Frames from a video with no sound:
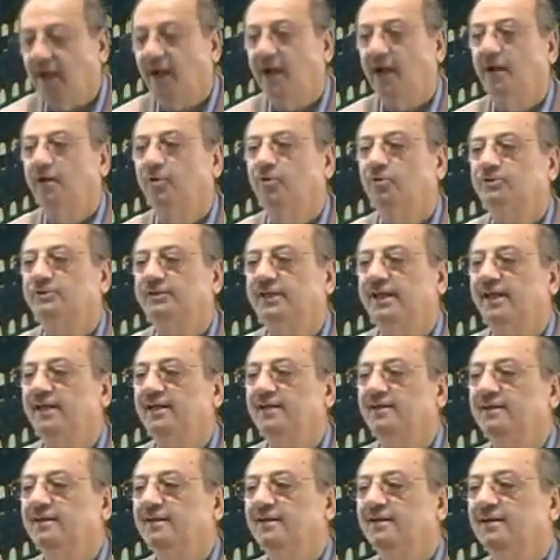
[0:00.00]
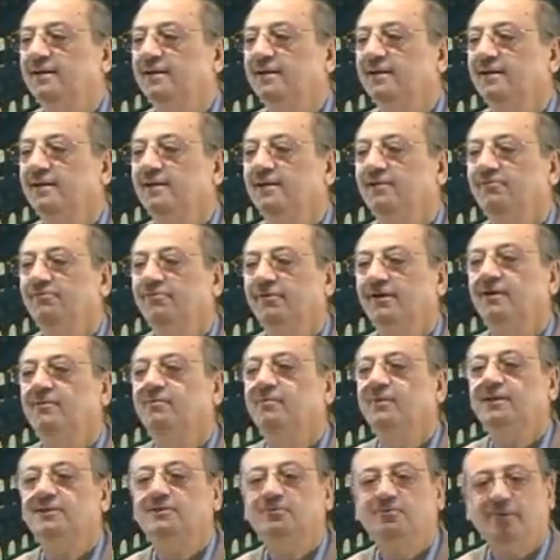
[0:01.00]
Al-Hussein fil
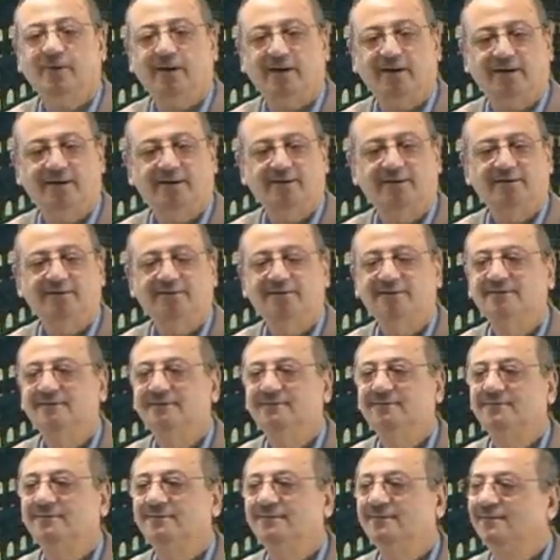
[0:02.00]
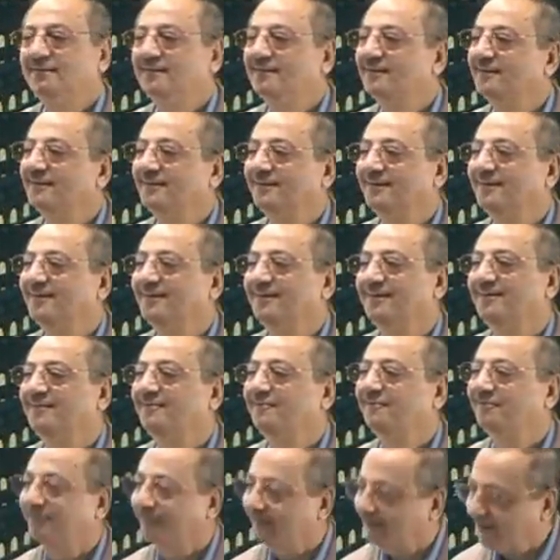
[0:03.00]
matbakh
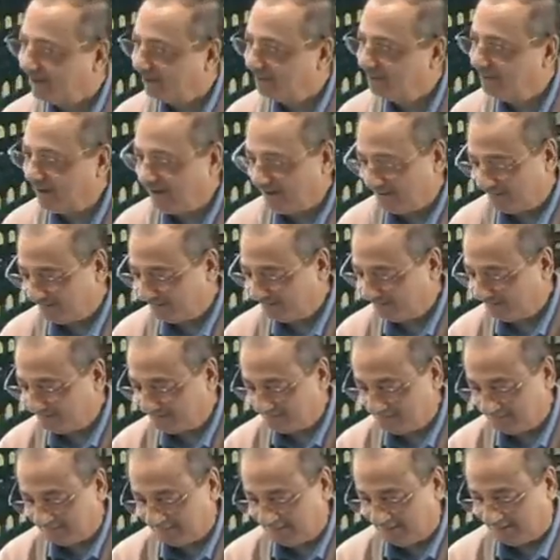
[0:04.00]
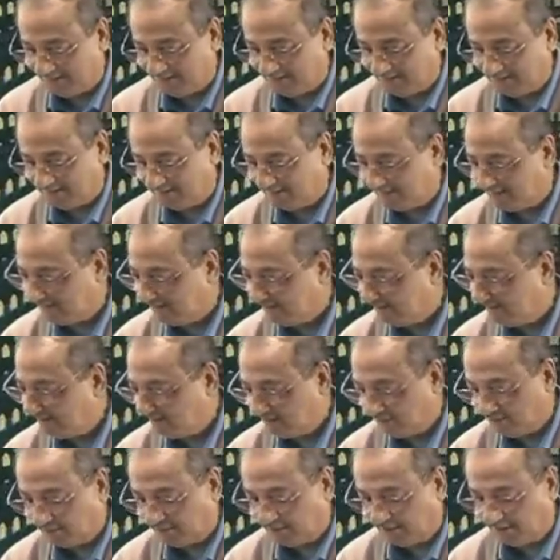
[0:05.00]
fil hammam.
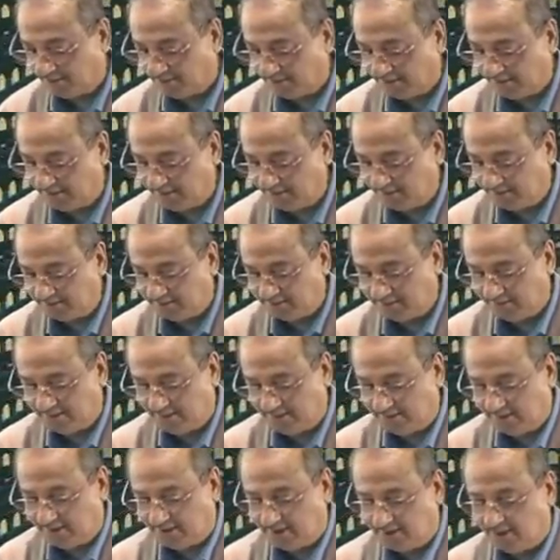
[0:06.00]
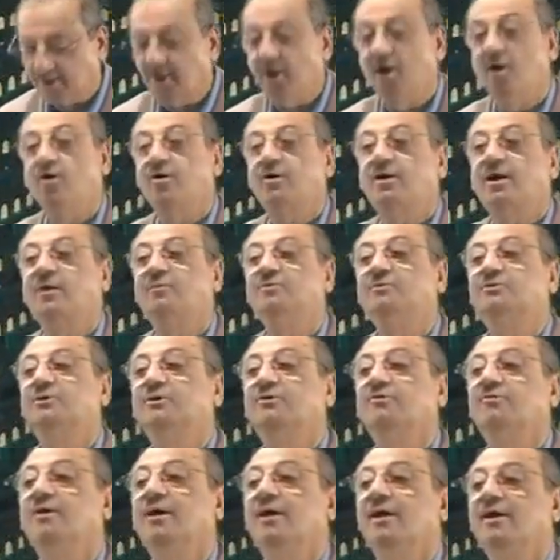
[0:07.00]
Okay, brother? Now comes a
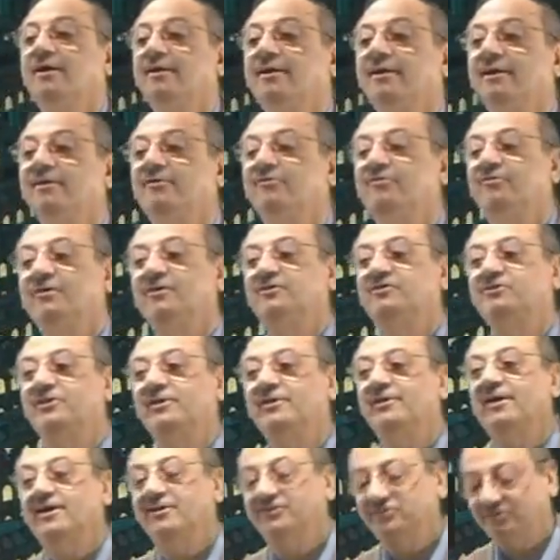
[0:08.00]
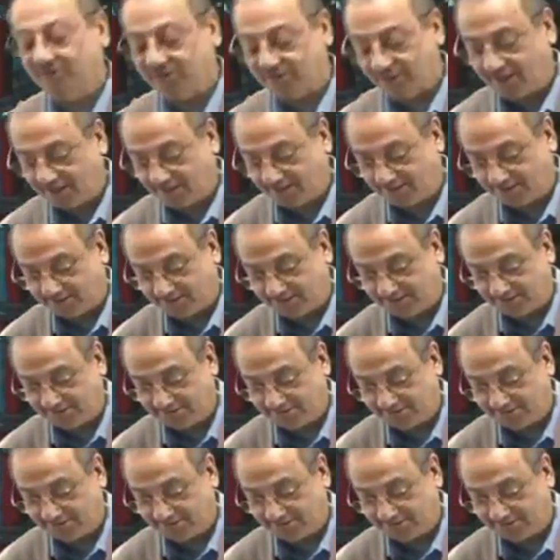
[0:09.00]
very interesting exercise.